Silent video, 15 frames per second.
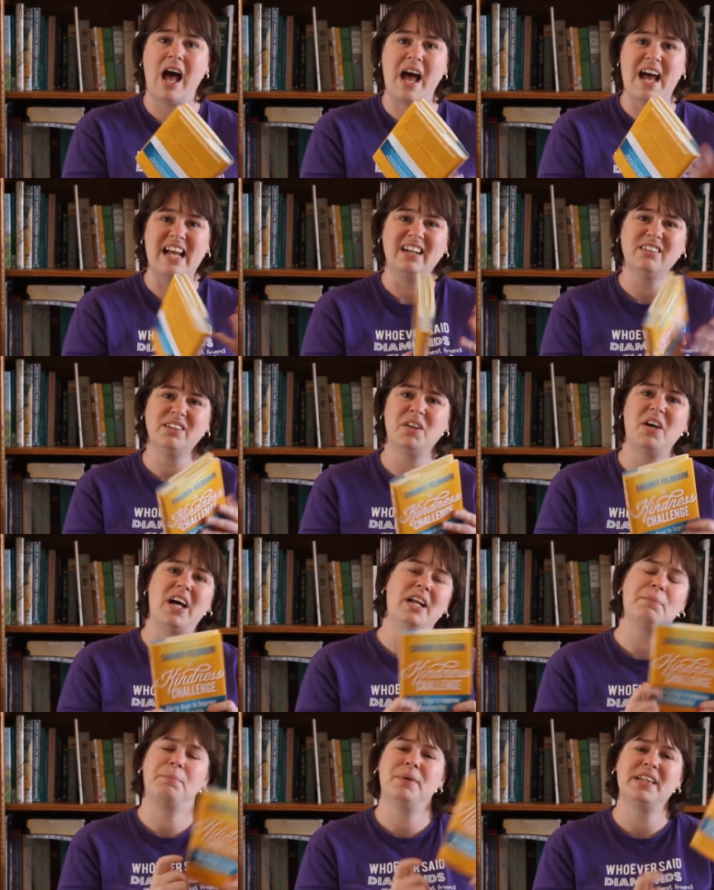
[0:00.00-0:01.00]
how
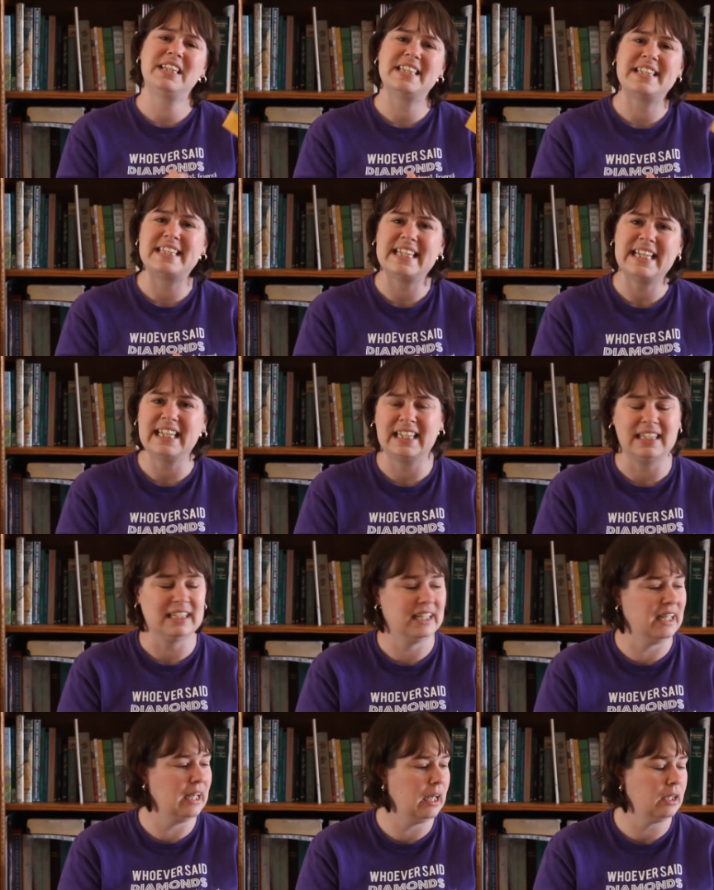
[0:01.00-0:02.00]
to put this in.
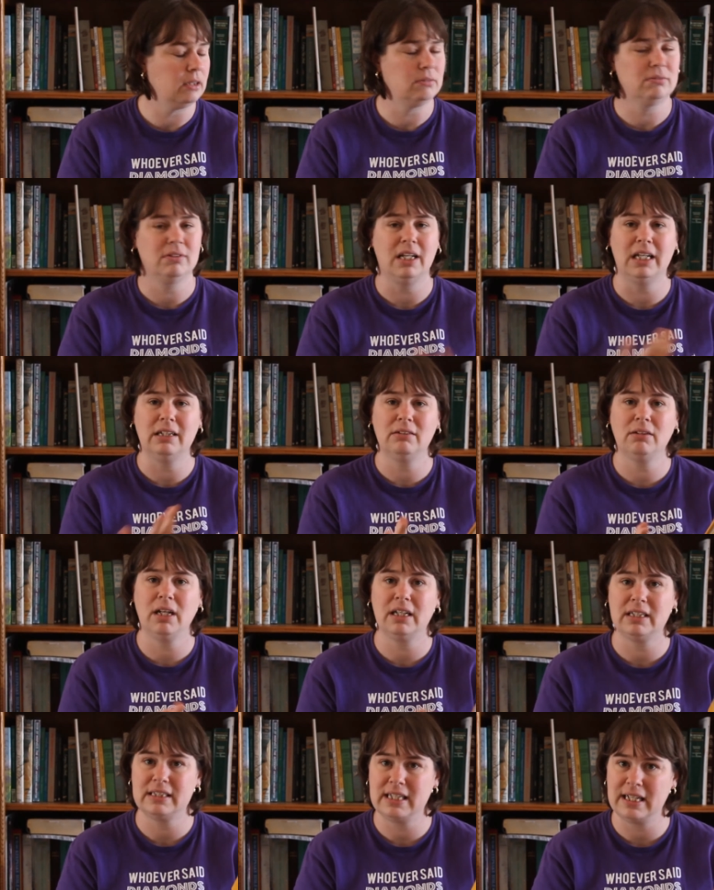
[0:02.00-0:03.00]
I don't know how
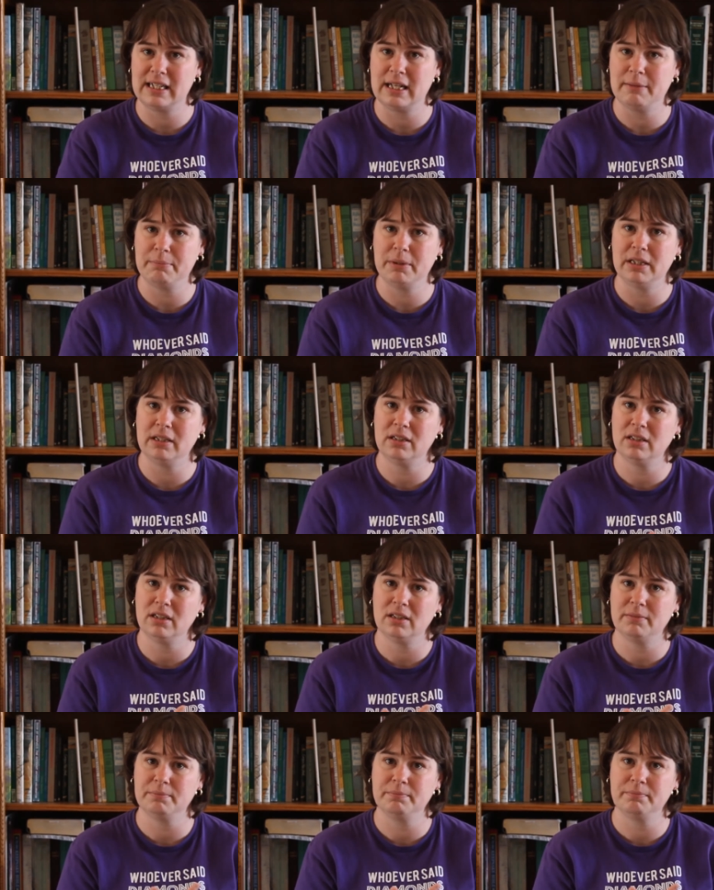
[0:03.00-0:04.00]
to say that, but
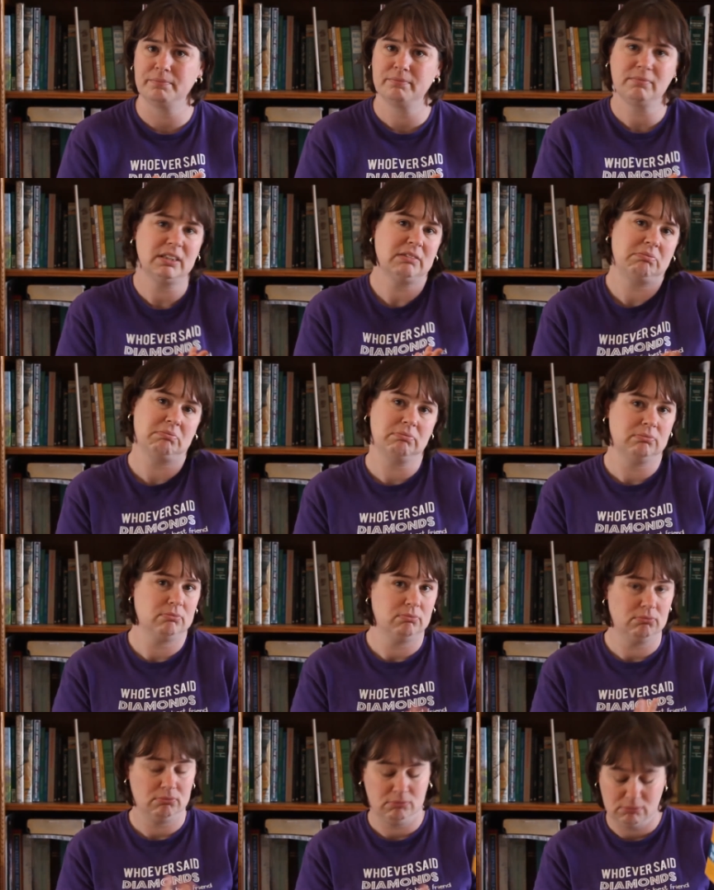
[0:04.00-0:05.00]
yeah,
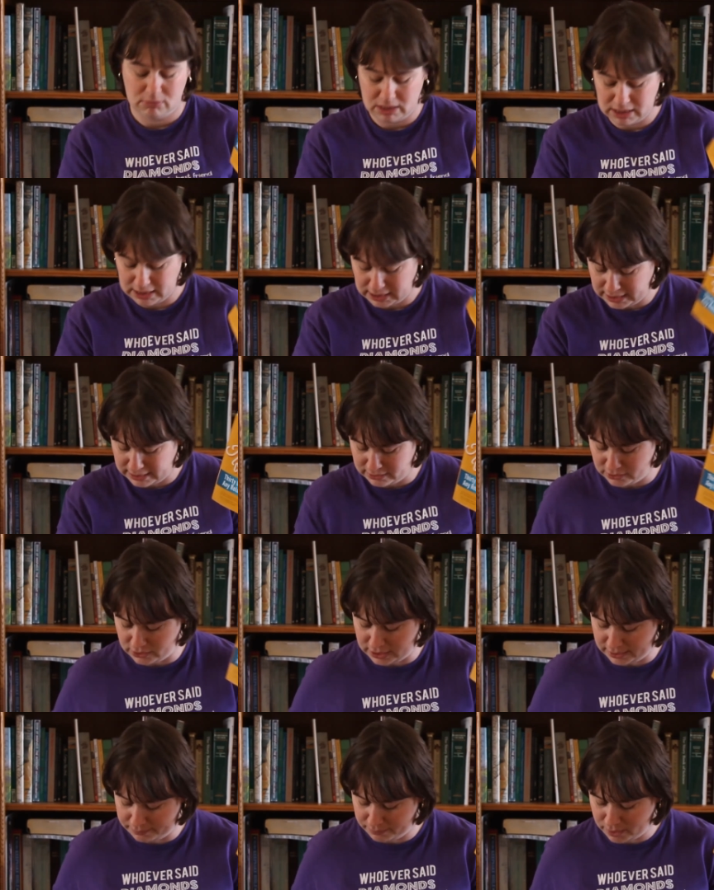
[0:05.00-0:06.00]
I think I answered that.